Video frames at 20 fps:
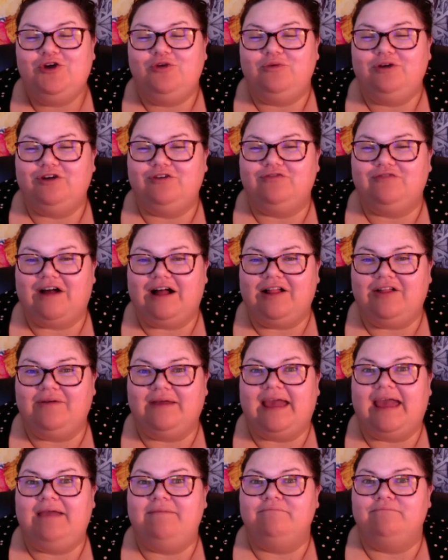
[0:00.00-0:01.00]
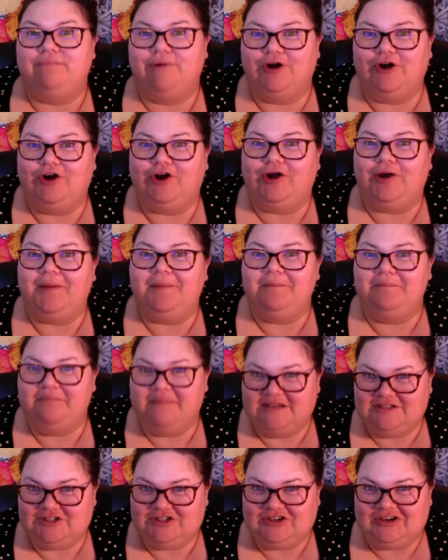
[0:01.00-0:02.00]
we are following a murder
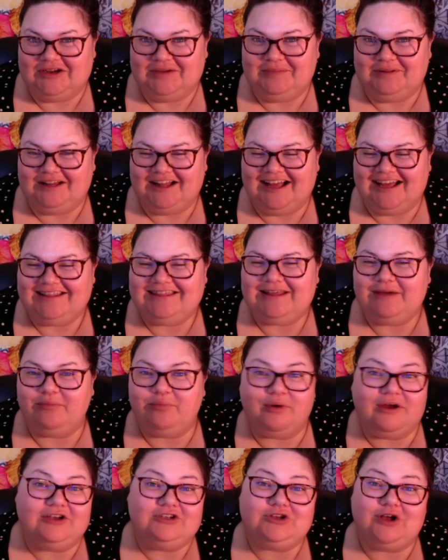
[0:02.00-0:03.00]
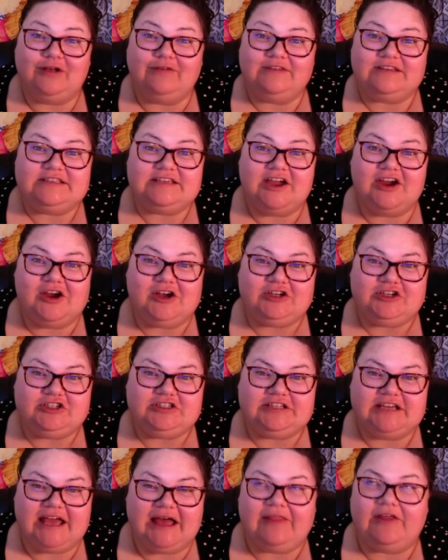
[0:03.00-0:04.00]
mystery plot that brings all these characters
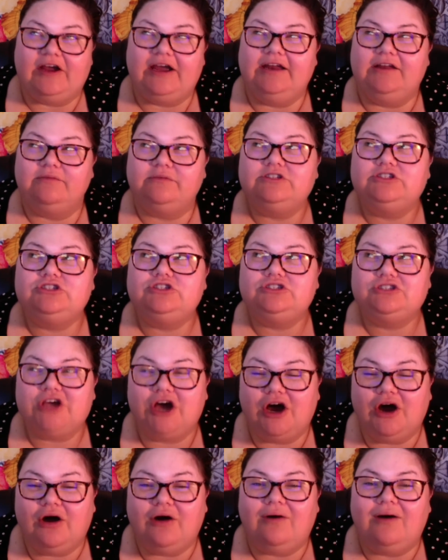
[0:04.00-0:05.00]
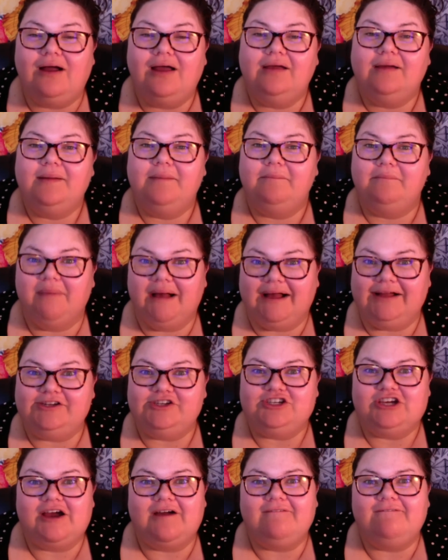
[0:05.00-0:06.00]
together. And it was so
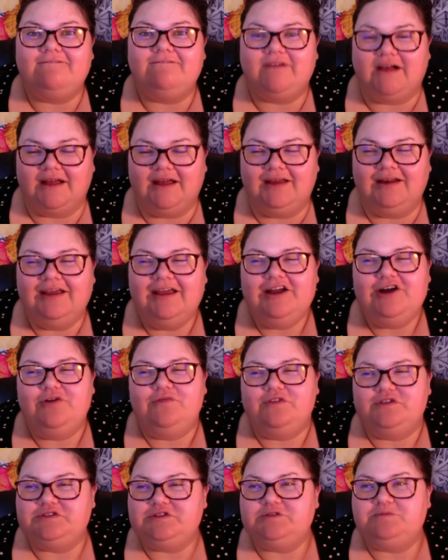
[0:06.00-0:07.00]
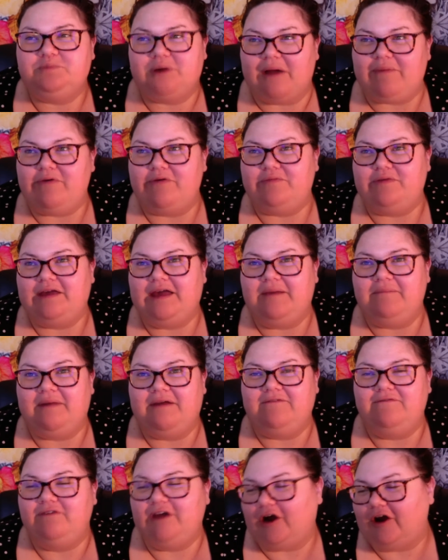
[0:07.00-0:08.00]
much fun. This is probably
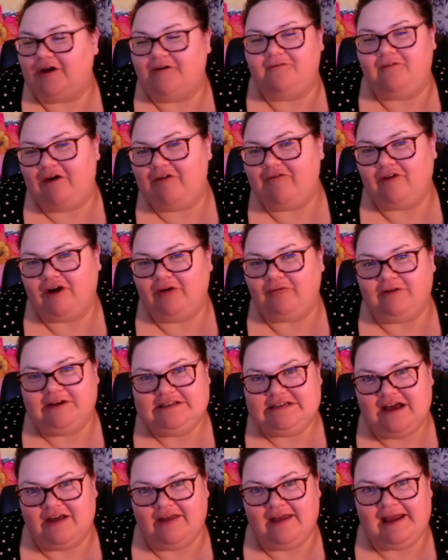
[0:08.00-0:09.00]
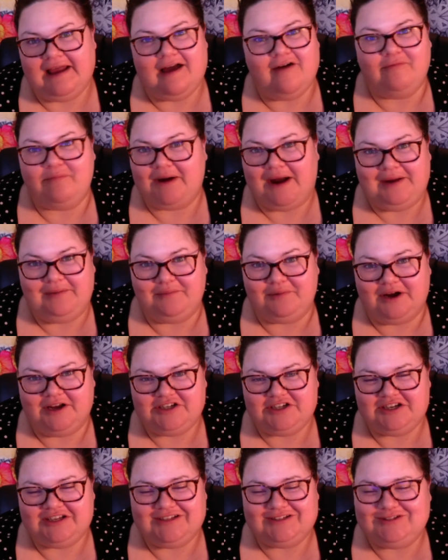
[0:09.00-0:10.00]
my very favorite retelling of Pride and
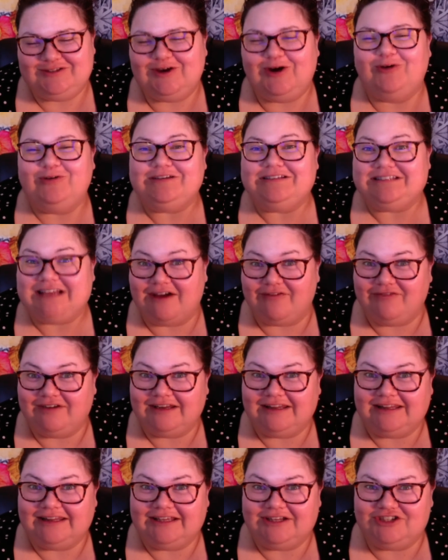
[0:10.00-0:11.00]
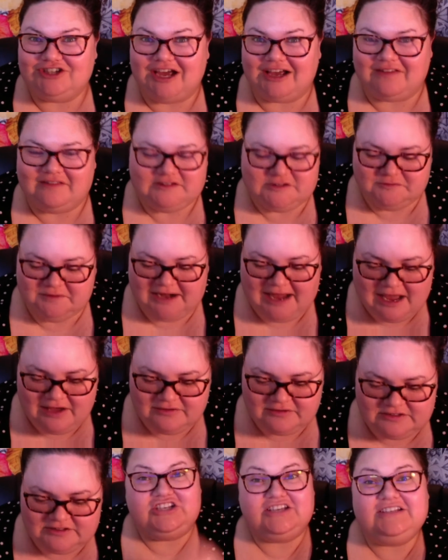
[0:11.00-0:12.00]
Prejudice, so definitely check this one
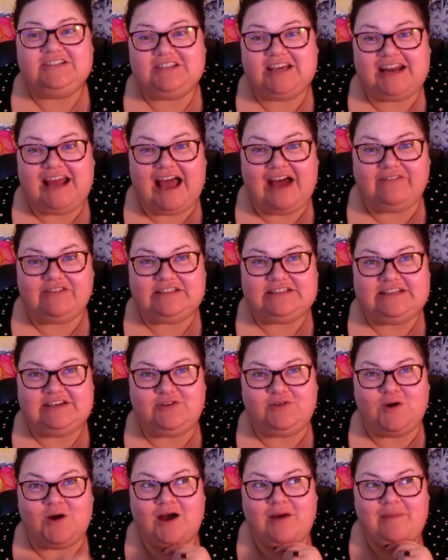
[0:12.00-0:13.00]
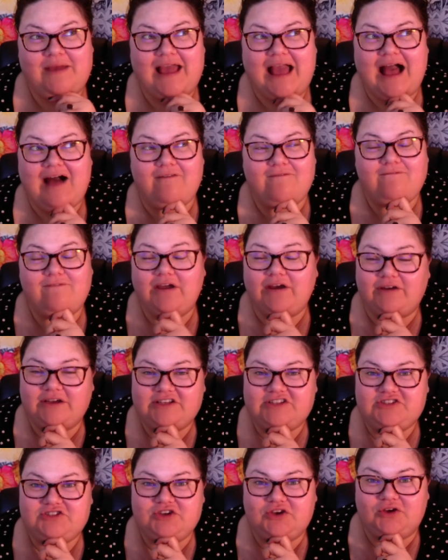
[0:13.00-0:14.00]
out. She is going to have a sequel coming out very
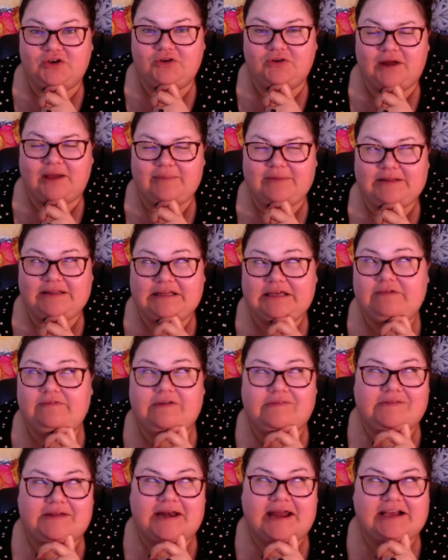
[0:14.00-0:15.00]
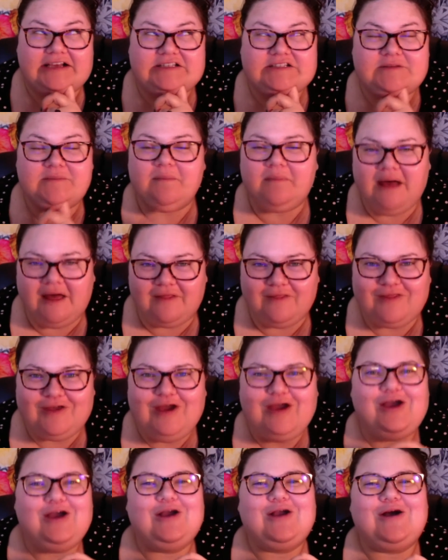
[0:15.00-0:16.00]
soon, I believe even next month,
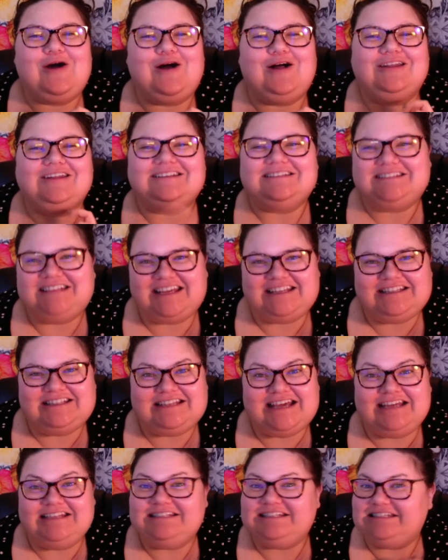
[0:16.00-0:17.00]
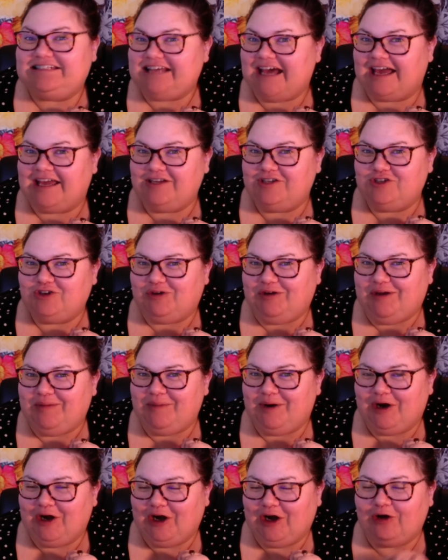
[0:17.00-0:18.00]
called Sense and Second Degree
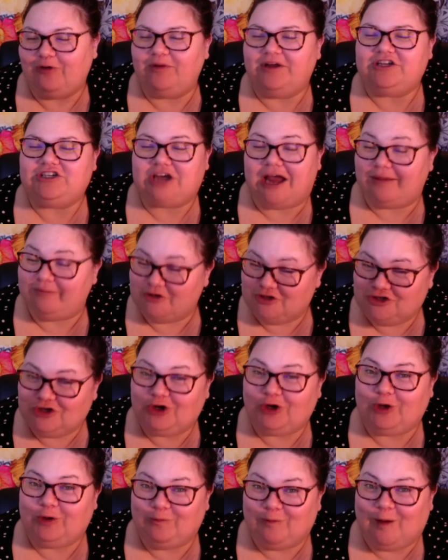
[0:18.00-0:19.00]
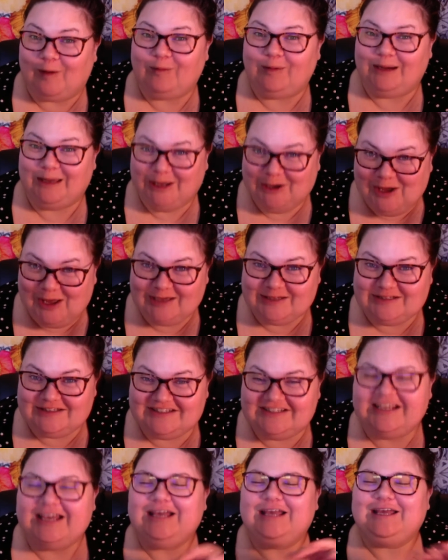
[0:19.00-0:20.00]
Murder, which I'm sure you've already
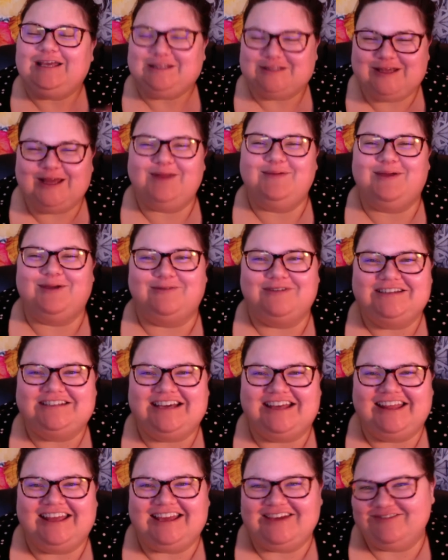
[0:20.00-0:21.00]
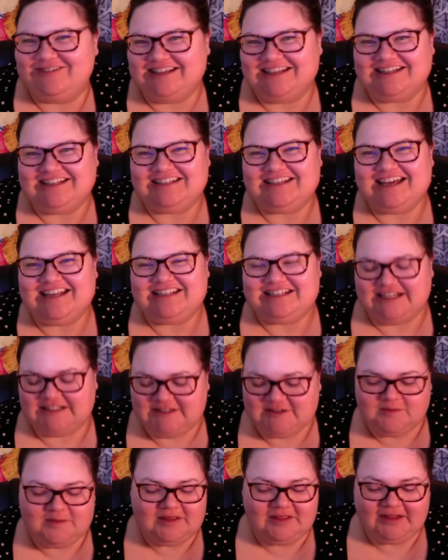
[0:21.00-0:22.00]
guessed is going to be a retelling of Sense and
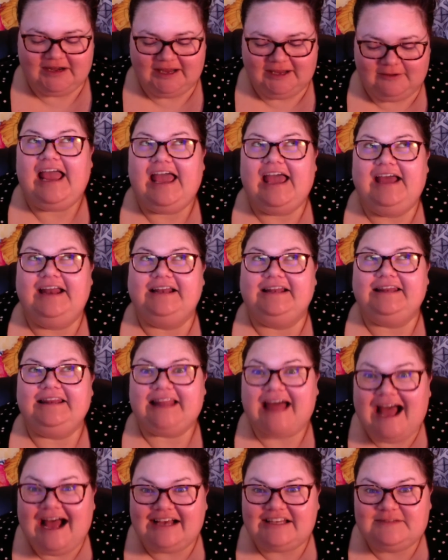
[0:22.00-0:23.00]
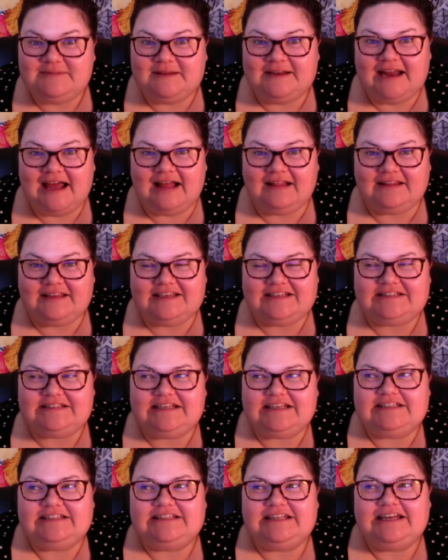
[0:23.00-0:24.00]
Sensibility. And last but not least
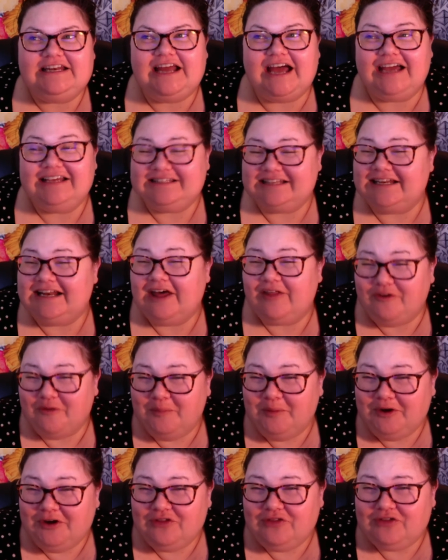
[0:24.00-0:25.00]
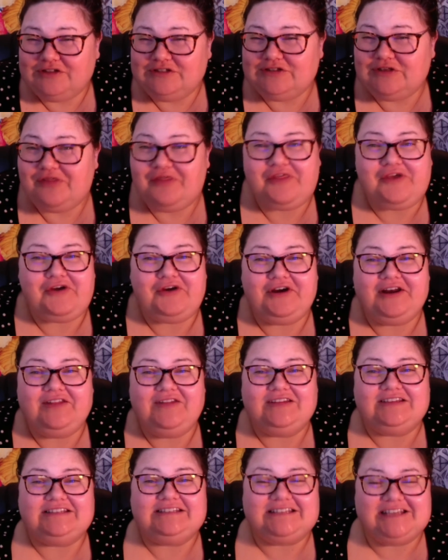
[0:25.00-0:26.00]
is another book that's the third in
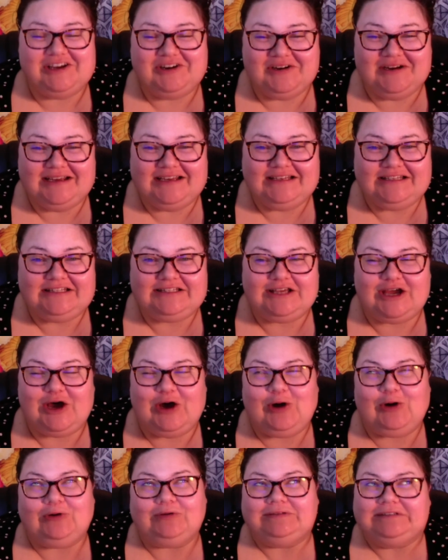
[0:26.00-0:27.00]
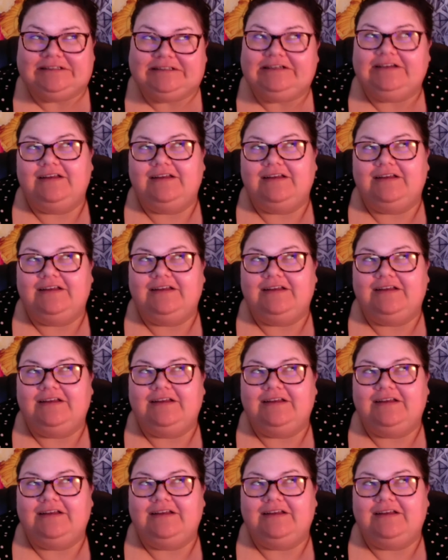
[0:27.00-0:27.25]
the series, so